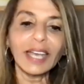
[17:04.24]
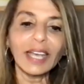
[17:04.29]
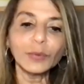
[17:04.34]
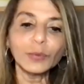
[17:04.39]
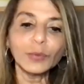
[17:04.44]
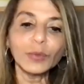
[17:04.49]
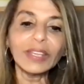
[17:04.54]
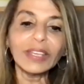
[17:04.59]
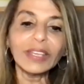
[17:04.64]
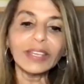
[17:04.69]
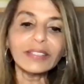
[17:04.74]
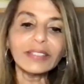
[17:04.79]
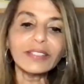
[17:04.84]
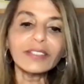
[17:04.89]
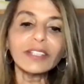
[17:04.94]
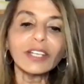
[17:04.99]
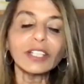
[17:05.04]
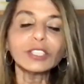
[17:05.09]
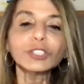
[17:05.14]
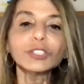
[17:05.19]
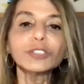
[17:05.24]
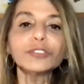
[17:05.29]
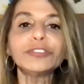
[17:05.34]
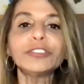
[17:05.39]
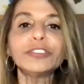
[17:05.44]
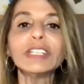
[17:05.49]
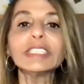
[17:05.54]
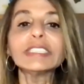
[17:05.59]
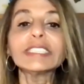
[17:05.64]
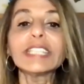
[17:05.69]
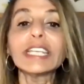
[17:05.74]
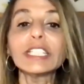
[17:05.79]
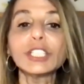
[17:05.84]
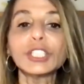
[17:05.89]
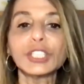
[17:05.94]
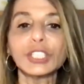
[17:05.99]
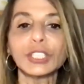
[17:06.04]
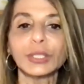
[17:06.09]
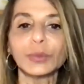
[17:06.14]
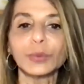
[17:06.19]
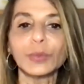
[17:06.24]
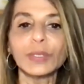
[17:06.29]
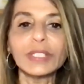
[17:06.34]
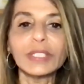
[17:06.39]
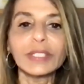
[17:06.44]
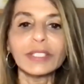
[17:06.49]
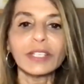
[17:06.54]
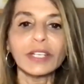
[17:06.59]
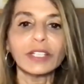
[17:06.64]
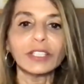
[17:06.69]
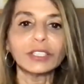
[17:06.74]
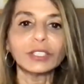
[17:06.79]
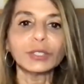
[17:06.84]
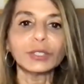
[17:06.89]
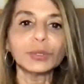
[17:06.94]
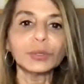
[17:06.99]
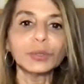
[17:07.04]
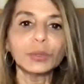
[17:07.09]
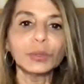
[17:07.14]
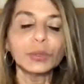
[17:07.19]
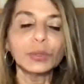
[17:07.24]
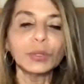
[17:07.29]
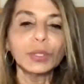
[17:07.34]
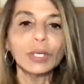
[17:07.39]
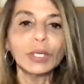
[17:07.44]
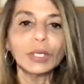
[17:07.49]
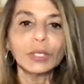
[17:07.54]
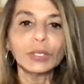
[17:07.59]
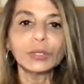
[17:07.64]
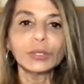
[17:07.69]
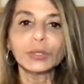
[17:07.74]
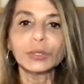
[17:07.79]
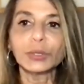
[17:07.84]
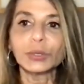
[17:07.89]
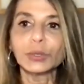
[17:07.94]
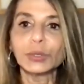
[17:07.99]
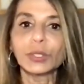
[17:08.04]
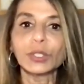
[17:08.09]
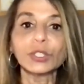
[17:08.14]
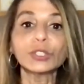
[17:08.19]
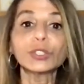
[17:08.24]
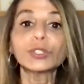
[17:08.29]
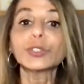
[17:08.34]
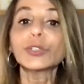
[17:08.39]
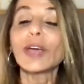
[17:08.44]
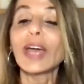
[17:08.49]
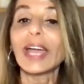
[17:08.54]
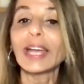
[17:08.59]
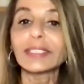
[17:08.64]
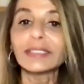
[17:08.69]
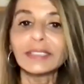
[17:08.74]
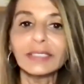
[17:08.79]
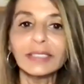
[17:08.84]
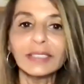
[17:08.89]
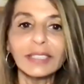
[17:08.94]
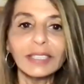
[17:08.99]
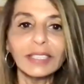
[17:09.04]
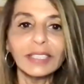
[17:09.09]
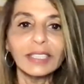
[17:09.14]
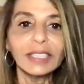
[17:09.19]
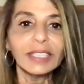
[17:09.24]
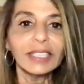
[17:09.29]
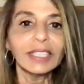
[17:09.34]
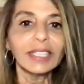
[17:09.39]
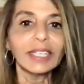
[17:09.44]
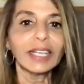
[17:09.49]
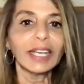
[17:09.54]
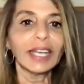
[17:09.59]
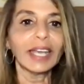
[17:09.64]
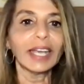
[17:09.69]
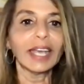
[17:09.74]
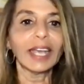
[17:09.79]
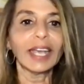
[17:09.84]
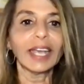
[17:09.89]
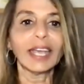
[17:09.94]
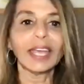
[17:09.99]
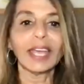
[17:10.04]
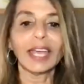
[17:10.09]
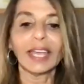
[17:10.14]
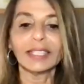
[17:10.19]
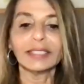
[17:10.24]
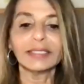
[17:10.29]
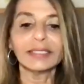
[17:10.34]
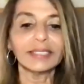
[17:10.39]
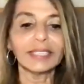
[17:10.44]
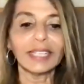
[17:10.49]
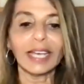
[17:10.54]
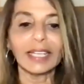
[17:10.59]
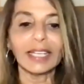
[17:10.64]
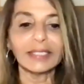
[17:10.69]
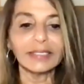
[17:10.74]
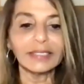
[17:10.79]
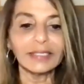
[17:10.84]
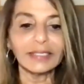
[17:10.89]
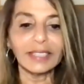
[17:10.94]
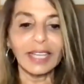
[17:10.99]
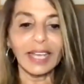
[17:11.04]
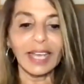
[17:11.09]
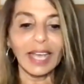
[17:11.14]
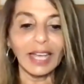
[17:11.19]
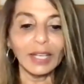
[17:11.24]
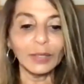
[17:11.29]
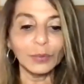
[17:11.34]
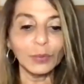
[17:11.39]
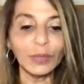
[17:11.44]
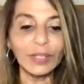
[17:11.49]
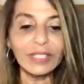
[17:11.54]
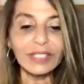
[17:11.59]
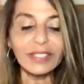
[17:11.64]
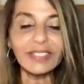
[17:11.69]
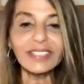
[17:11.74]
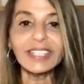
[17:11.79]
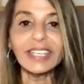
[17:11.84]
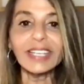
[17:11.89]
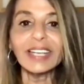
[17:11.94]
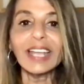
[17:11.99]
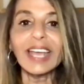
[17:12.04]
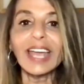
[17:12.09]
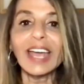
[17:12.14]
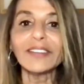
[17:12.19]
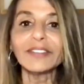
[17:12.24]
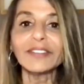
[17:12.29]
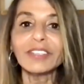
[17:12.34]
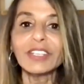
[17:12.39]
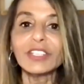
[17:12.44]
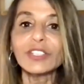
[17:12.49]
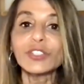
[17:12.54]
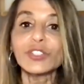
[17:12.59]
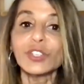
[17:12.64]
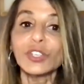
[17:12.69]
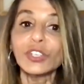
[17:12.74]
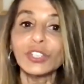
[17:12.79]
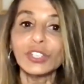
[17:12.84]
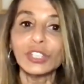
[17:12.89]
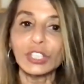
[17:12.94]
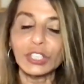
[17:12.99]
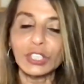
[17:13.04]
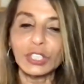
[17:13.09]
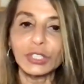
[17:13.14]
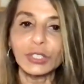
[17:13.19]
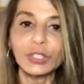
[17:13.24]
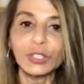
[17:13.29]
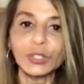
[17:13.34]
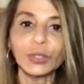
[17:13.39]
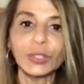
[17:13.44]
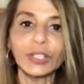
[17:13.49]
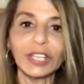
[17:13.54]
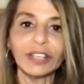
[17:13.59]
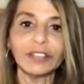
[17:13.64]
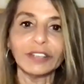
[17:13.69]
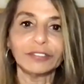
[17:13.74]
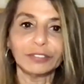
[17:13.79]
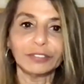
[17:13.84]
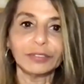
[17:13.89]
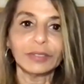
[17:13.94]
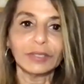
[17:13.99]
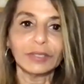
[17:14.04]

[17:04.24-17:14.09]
we start to feel tension. We start to contract. And we still have this urge to give